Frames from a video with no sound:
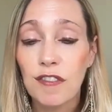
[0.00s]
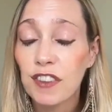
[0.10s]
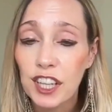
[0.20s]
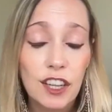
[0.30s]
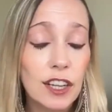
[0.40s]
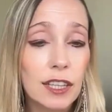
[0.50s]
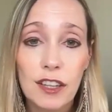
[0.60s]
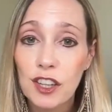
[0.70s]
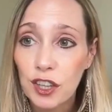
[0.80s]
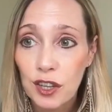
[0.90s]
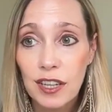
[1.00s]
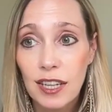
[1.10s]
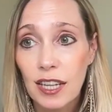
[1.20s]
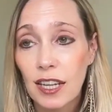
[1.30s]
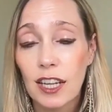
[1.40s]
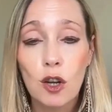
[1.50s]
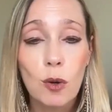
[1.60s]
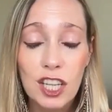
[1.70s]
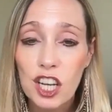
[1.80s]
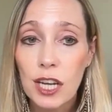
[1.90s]
fear and uncertainty and
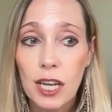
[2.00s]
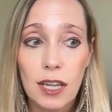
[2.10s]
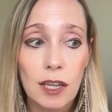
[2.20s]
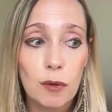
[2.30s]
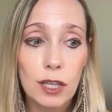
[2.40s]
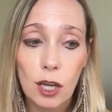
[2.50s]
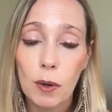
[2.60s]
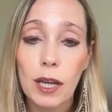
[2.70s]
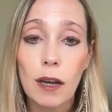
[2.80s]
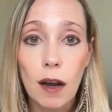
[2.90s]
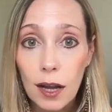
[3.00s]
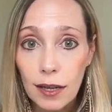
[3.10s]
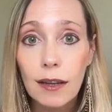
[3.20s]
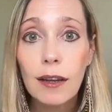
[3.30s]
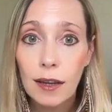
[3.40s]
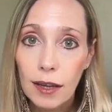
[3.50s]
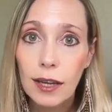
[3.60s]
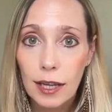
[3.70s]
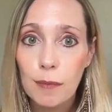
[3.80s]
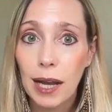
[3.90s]
questioning that was going on
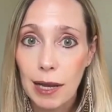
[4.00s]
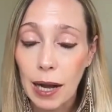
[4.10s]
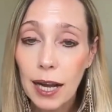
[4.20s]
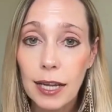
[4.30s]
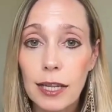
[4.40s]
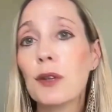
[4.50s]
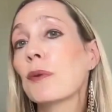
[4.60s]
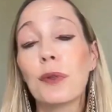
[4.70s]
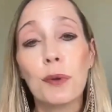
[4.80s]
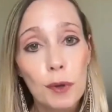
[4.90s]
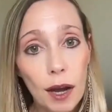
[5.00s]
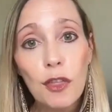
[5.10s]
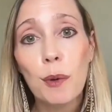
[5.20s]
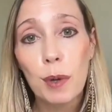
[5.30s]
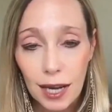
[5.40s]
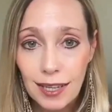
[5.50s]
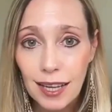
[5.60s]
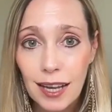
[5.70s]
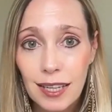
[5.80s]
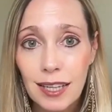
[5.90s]
in my mind throughout the
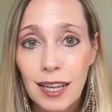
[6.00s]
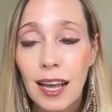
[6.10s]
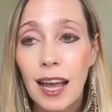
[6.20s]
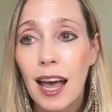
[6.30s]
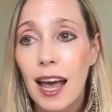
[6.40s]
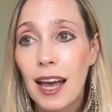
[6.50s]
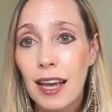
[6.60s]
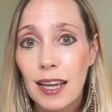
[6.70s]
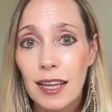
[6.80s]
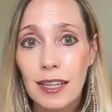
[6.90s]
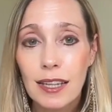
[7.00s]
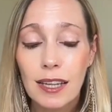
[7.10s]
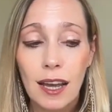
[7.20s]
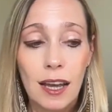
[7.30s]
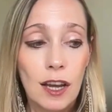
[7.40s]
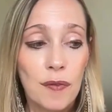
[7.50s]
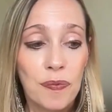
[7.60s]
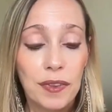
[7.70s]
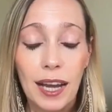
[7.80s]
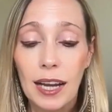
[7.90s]
process. And
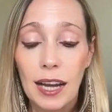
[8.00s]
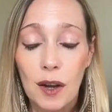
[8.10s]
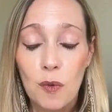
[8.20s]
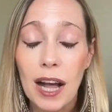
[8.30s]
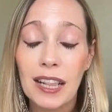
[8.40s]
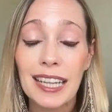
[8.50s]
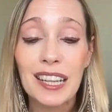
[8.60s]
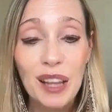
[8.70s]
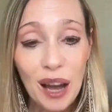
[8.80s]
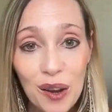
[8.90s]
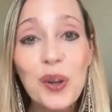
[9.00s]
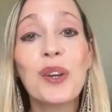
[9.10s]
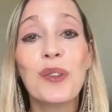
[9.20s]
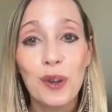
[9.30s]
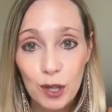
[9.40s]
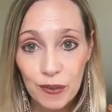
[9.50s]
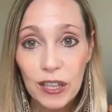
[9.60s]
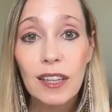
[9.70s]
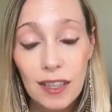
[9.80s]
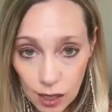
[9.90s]
while I allowed those
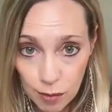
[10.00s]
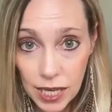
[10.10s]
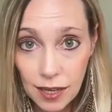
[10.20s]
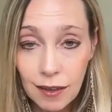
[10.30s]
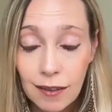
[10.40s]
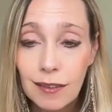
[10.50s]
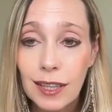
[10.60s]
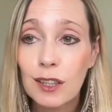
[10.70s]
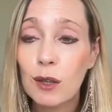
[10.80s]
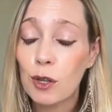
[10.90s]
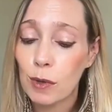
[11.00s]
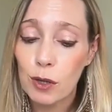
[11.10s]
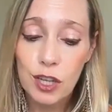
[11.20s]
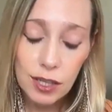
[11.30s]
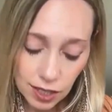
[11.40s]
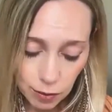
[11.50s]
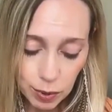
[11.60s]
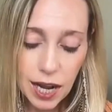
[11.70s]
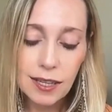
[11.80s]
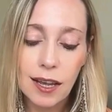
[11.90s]
feelings to be and those emotions to
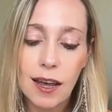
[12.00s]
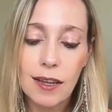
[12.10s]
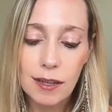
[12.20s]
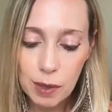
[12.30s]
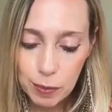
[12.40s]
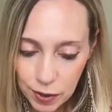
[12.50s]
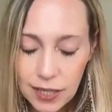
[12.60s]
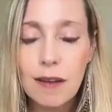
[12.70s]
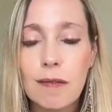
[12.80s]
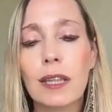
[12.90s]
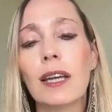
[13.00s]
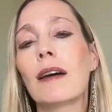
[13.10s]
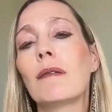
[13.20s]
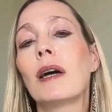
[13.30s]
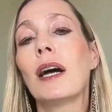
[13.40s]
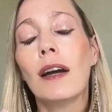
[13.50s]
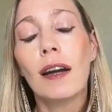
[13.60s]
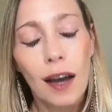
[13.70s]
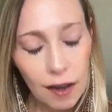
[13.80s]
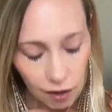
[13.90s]
process and be present with them,
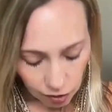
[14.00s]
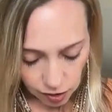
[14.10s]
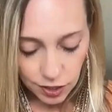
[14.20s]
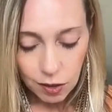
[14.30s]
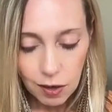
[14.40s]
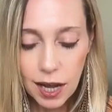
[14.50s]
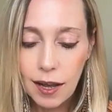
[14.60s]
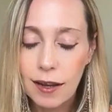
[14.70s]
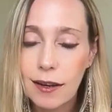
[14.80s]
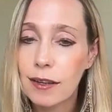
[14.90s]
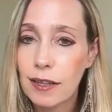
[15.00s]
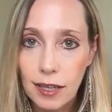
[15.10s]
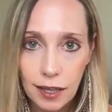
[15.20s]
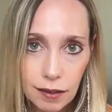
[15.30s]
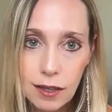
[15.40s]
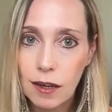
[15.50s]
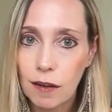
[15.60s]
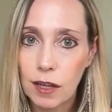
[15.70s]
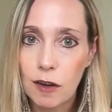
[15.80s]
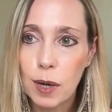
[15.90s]
I also had a daily
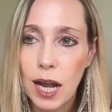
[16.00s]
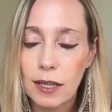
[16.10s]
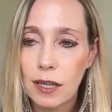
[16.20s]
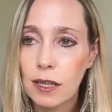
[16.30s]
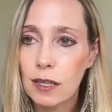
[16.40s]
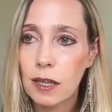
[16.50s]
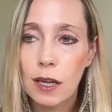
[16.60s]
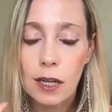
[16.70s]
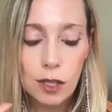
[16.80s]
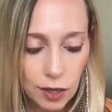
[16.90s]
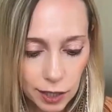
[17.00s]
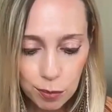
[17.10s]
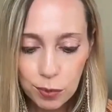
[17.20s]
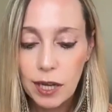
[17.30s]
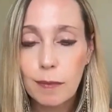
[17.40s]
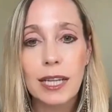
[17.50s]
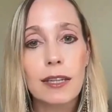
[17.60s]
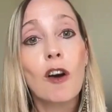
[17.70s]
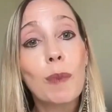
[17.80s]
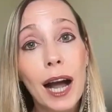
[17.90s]
self-love practice so I could bring
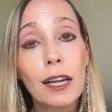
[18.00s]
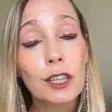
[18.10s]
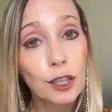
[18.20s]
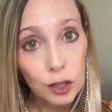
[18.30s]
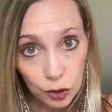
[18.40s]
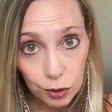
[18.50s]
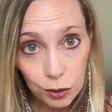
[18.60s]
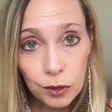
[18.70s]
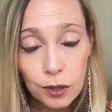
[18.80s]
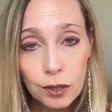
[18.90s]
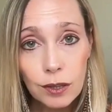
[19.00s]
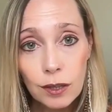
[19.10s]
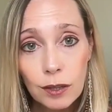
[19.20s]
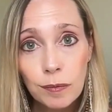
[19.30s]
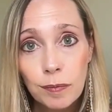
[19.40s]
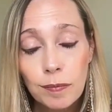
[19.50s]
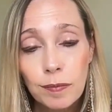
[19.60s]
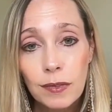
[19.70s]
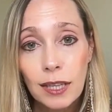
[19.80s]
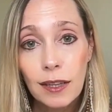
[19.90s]
myself back to the truth
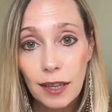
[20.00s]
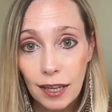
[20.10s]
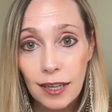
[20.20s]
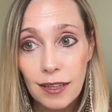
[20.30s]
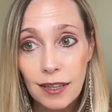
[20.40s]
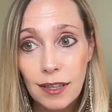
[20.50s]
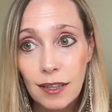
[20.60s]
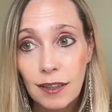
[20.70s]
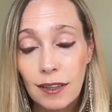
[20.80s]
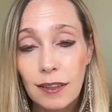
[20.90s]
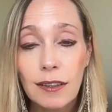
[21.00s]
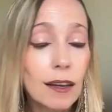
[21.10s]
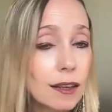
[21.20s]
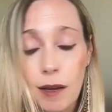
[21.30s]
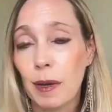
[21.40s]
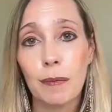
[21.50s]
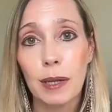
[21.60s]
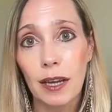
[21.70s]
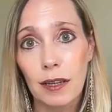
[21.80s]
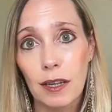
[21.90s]
that nothing about
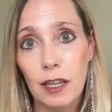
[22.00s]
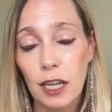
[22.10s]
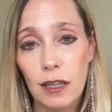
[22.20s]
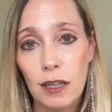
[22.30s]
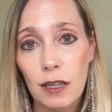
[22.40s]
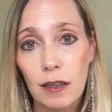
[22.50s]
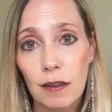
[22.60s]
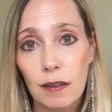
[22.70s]
me has to change.